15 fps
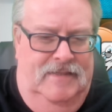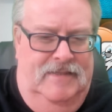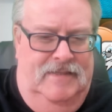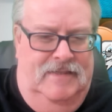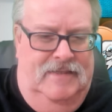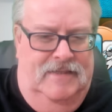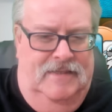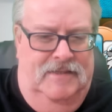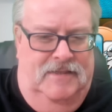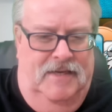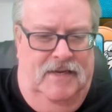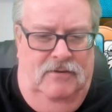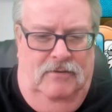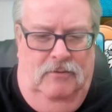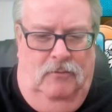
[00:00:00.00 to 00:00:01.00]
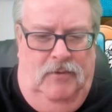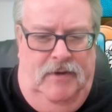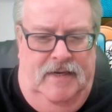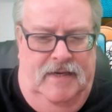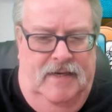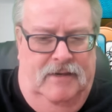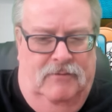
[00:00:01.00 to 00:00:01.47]
then
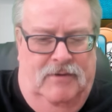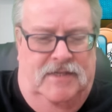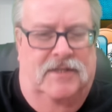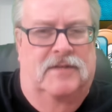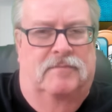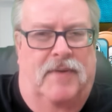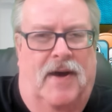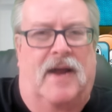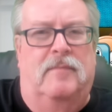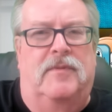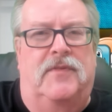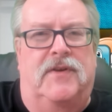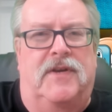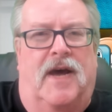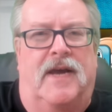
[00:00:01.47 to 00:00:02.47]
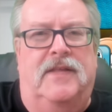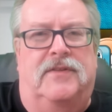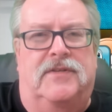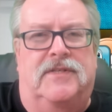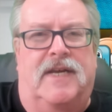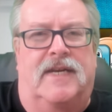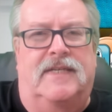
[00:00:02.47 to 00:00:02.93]
we went to the bottom of the ninth,
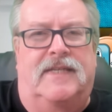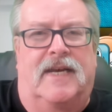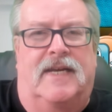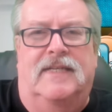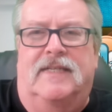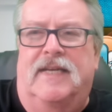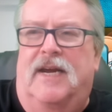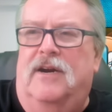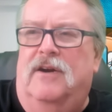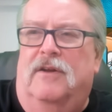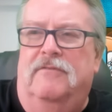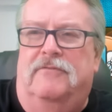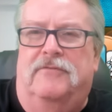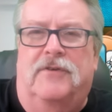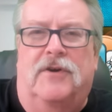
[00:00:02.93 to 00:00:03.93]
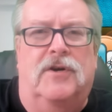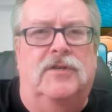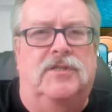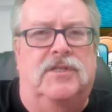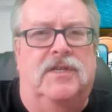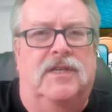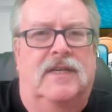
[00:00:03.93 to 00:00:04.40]
Santander on
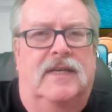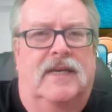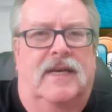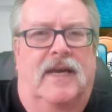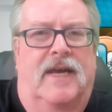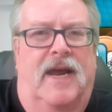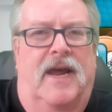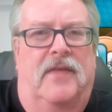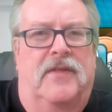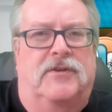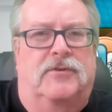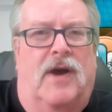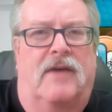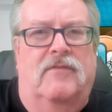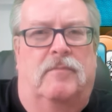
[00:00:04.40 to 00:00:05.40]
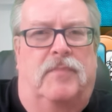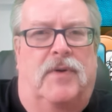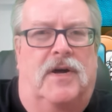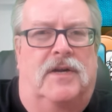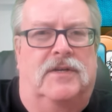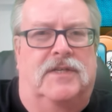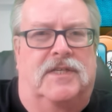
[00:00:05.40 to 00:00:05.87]
first. And they drive a
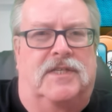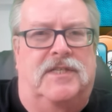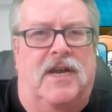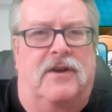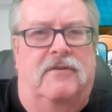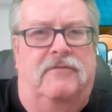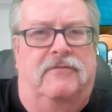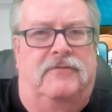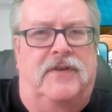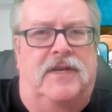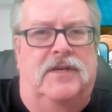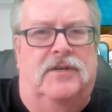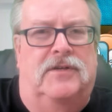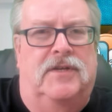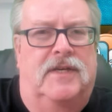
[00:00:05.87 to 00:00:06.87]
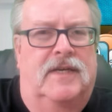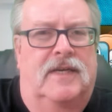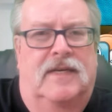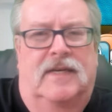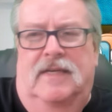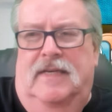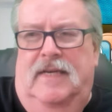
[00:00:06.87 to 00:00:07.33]
ball to center field
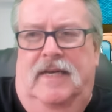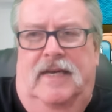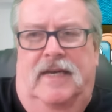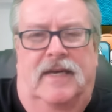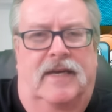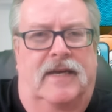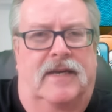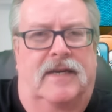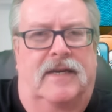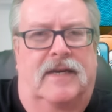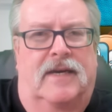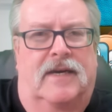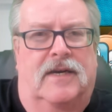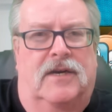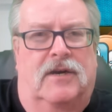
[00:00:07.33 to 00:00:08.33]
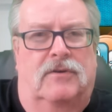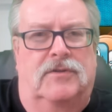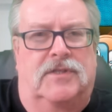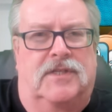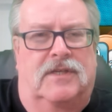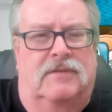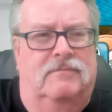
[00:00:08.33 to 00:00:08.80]
and
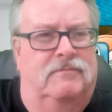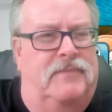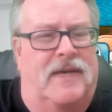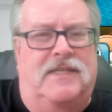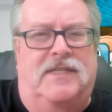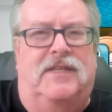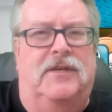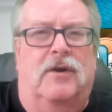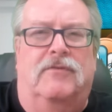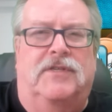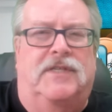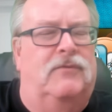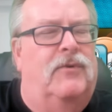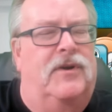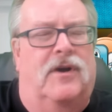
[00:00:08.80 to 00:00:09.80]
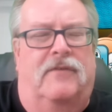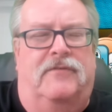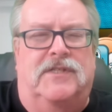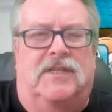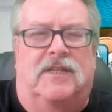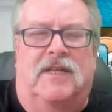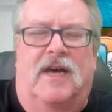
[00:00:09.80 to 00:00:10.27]
goes basically over his head, went off
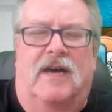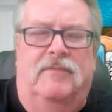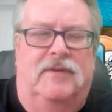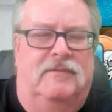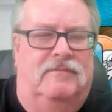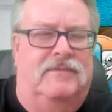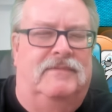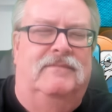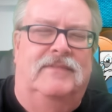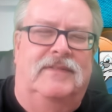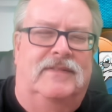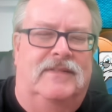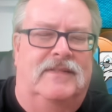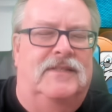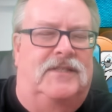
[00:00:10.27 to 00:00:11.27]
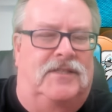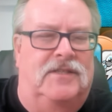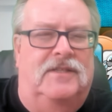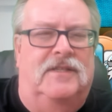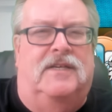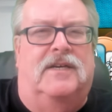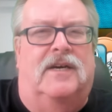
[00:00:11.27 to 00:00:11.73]
his glove.
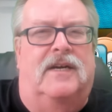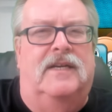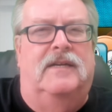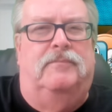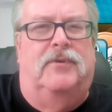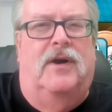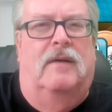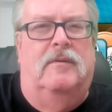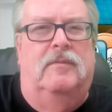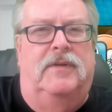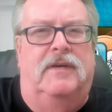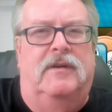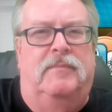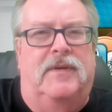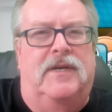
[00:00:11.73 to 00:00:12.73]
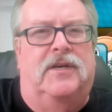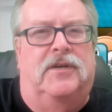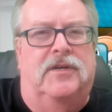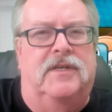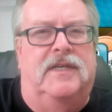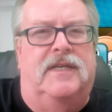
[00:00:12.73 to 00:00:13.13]
Should have caught it, probably. It would have been a good